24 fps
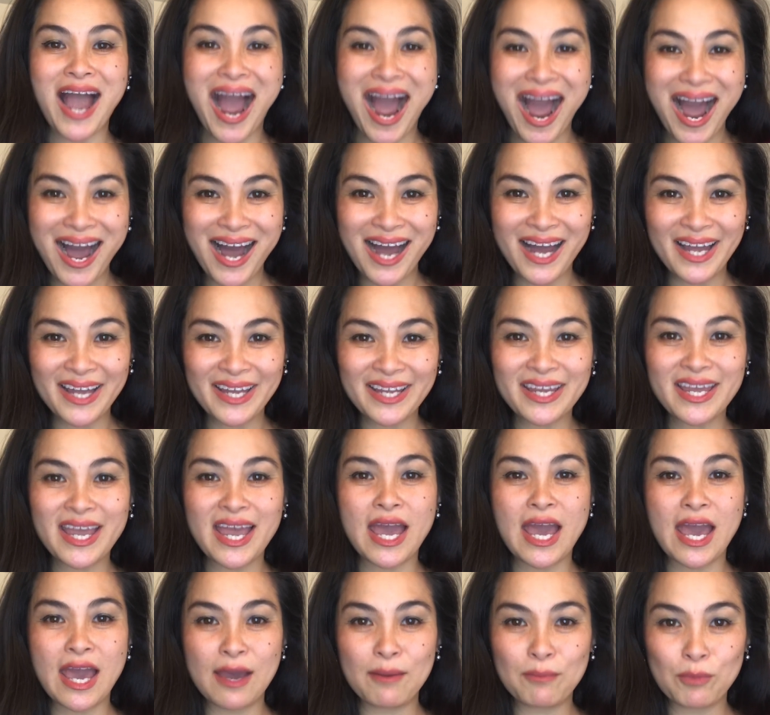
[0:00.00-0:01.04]
I
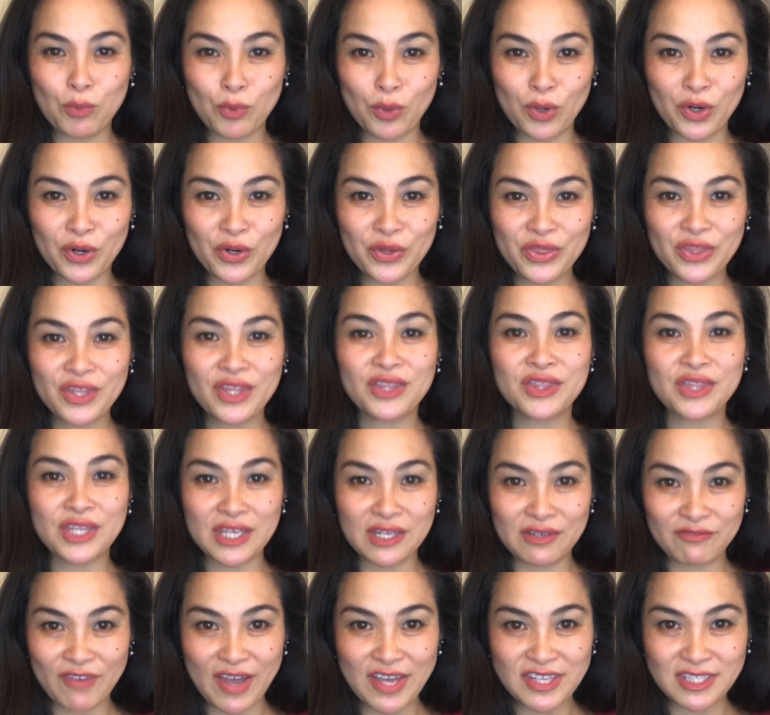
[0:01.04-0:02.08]
am worth the
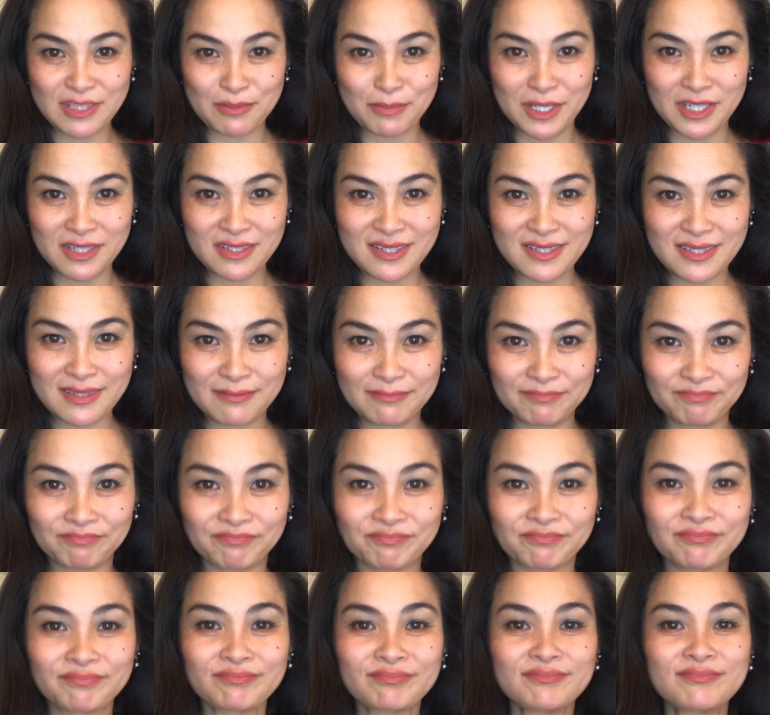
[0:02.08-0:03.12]
investment.
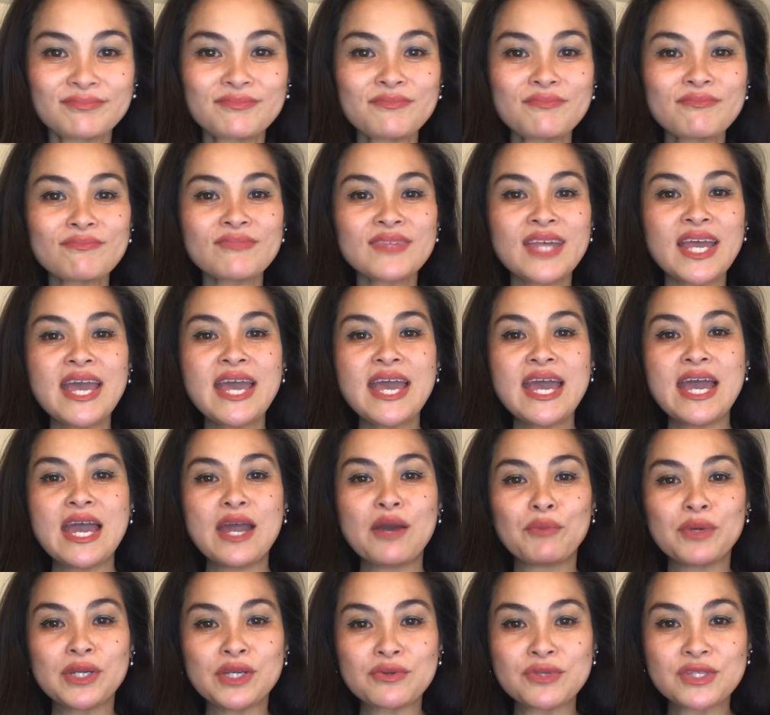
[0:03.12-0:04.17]

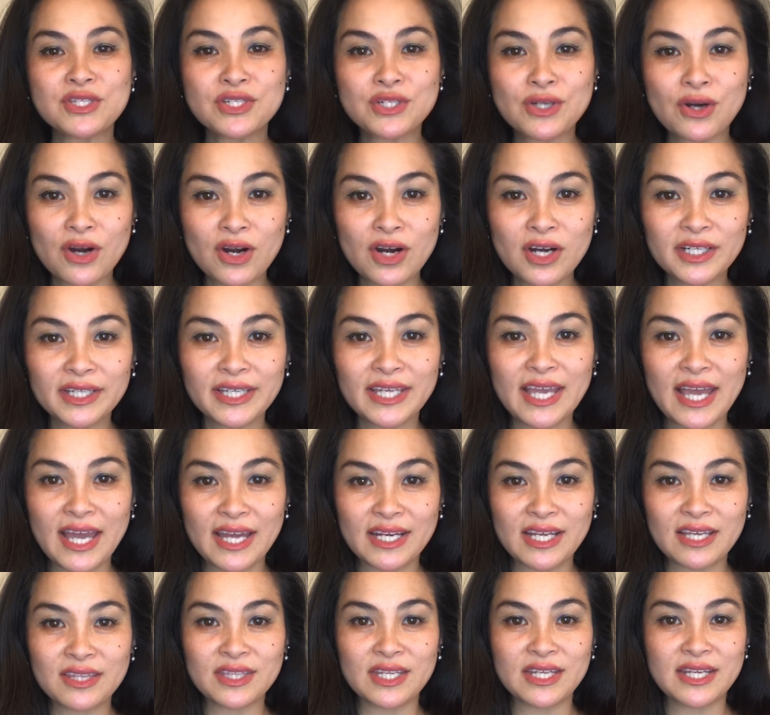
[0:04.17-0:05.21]
And when you start
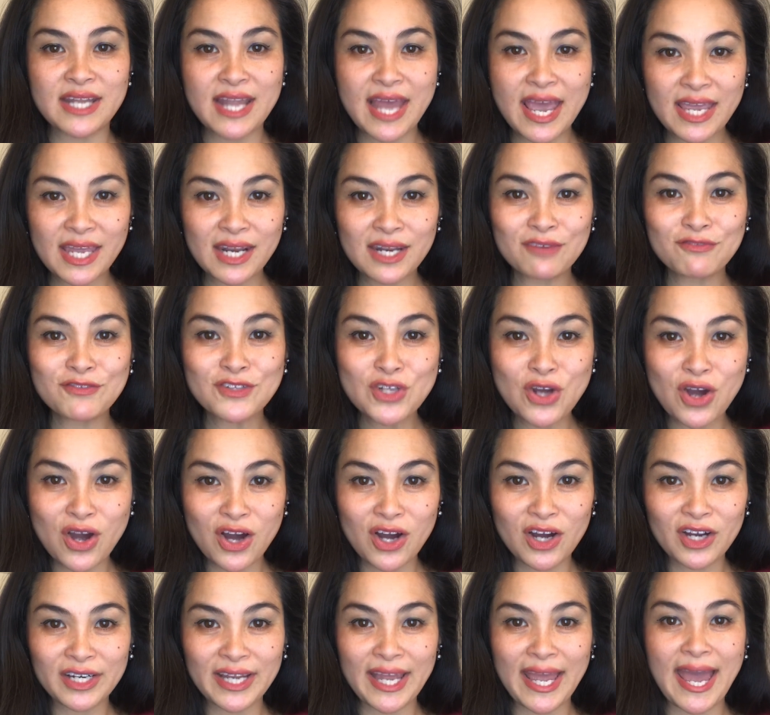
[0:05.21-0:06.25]
getting the negative
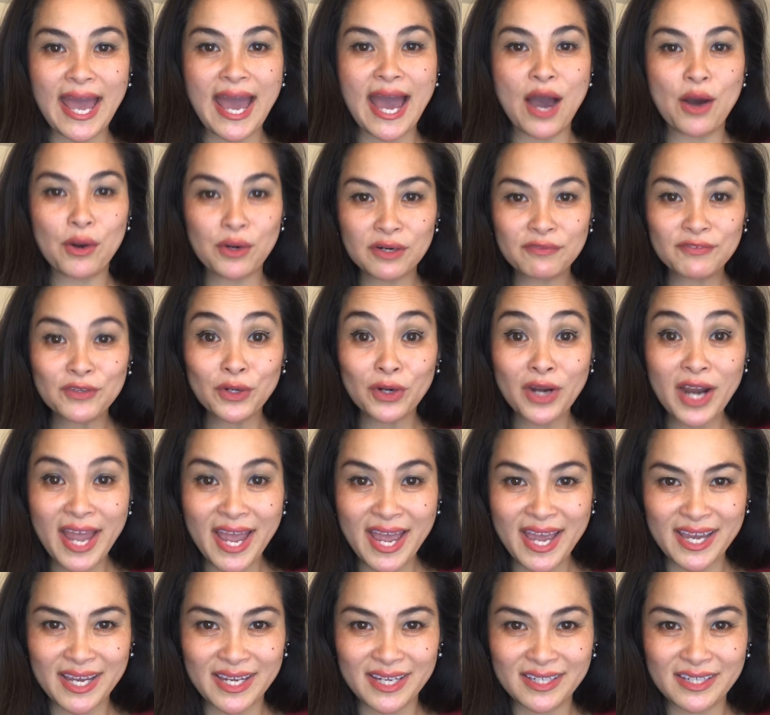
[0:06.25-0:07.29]
talk out of your
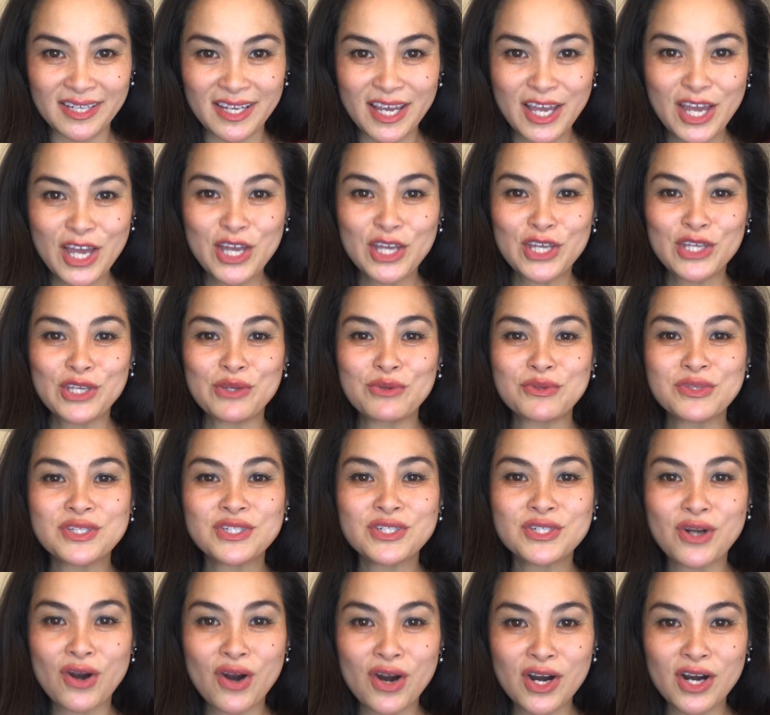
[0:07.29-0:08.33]
head, you
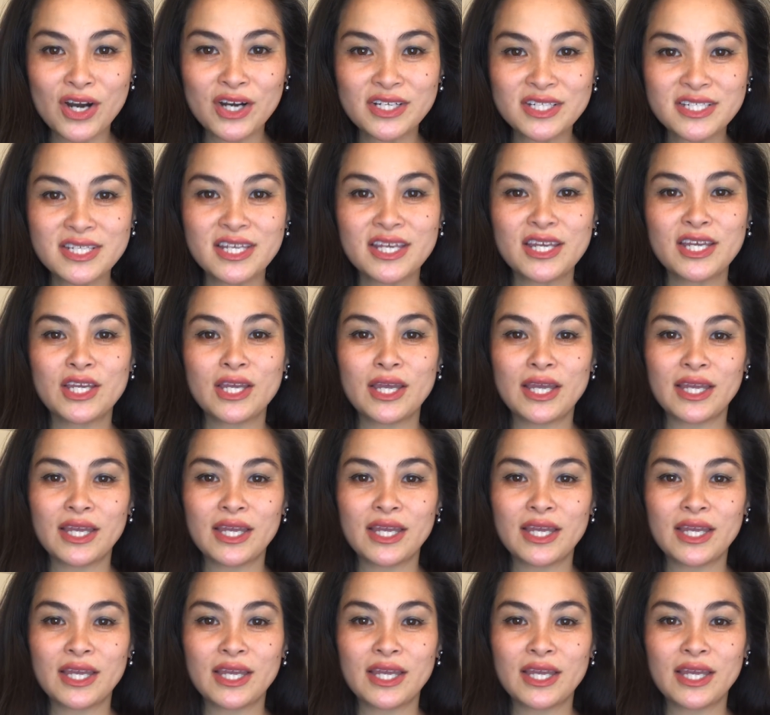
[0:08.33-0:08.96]
start